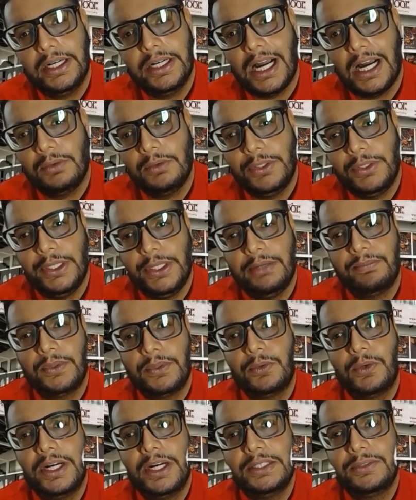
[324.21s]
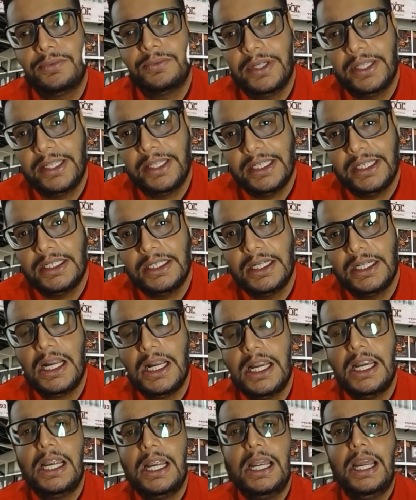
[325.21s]
How do you improvise further?
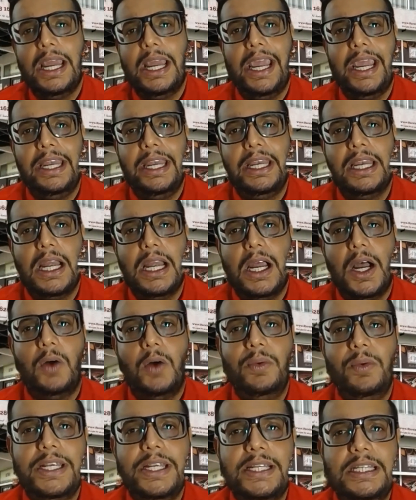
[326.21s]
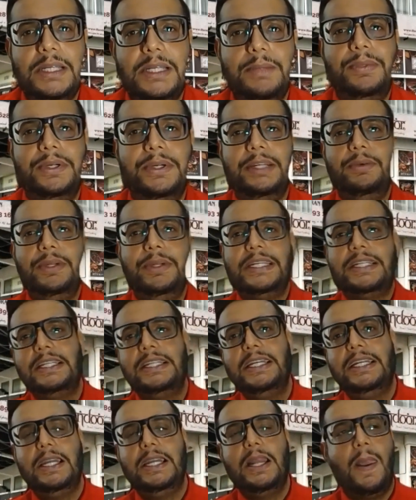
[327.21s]
And obviously,
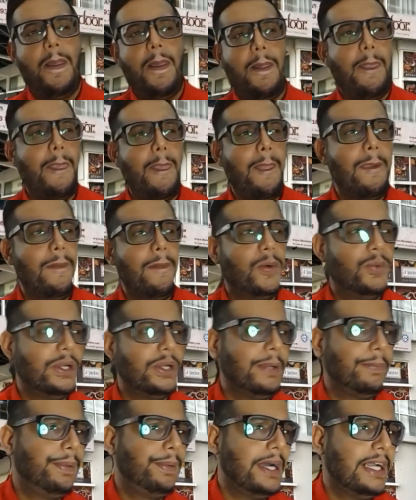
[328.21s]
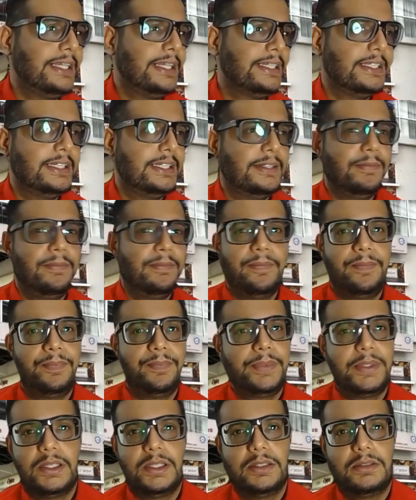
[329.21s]
previously, for the past
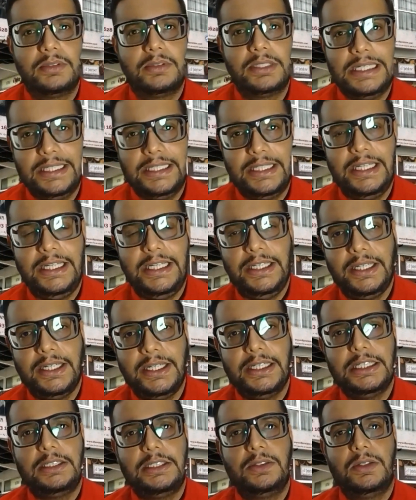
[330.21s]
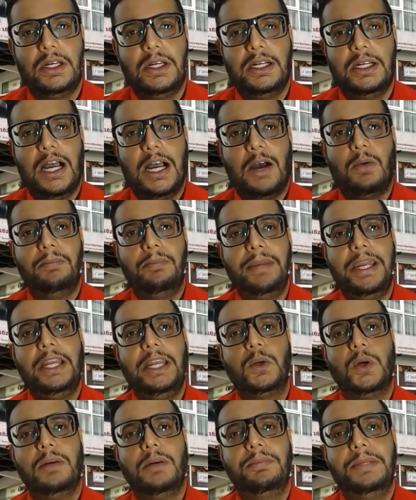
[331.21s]
13 years, our main
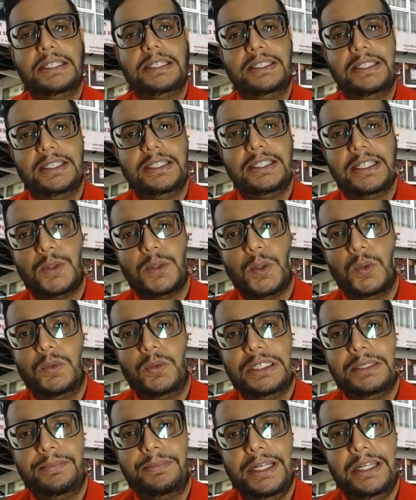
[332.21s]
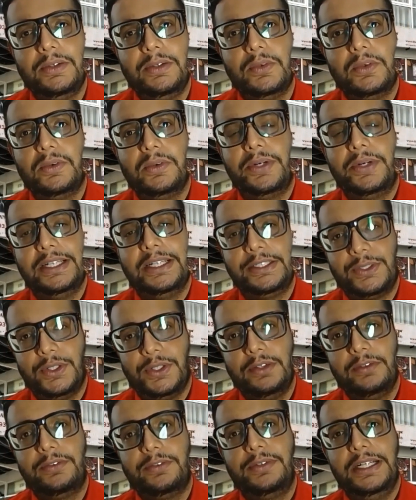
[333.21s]
core business has always been restaurant,
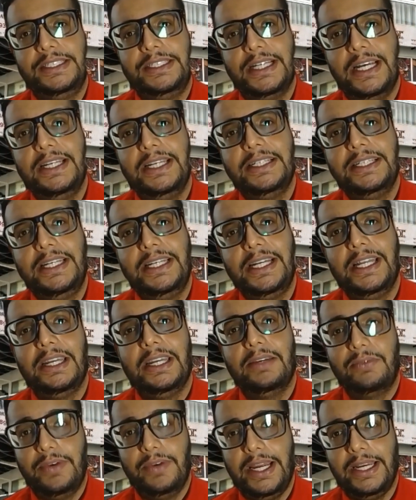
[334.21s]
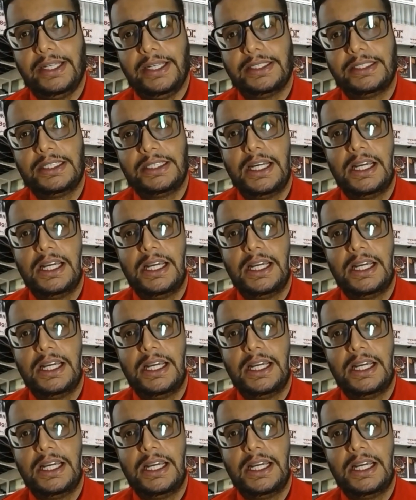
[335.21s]
franchising, and events.